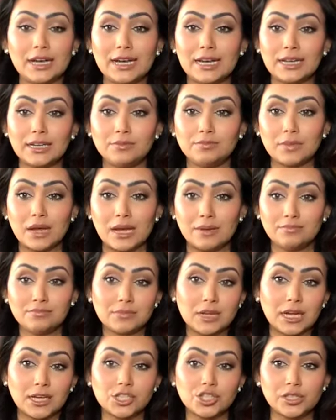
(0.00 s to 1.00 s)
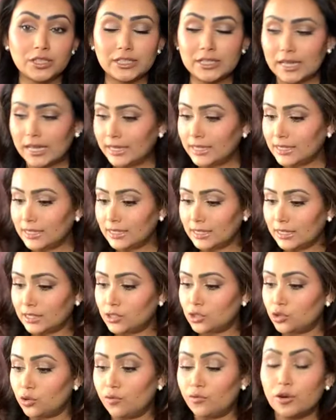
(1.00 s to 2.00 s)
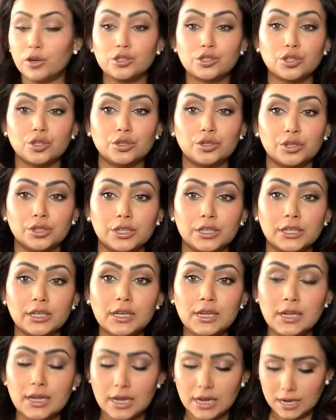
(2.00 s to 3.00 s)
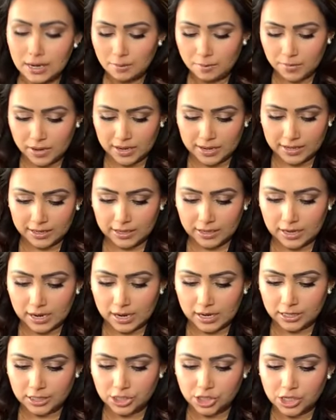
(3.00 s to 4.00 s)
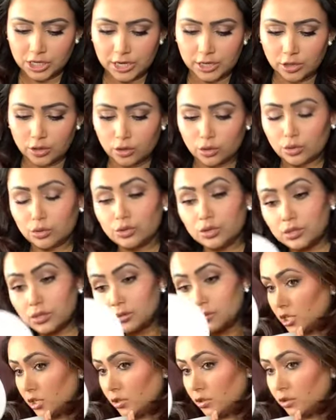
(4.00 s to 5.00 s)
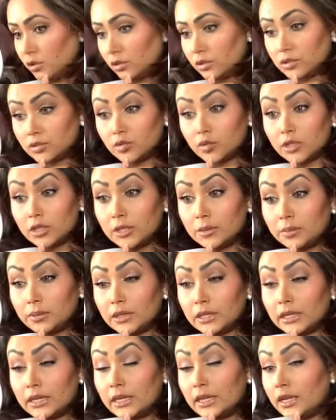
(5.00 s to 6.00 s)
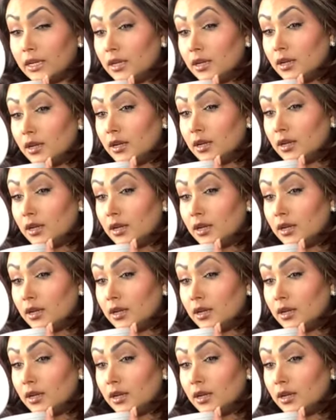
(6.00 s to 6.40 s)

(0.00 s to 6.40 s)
I'm actually liking it. So far, so good. My eyeshadows. Shadow looks really pretty.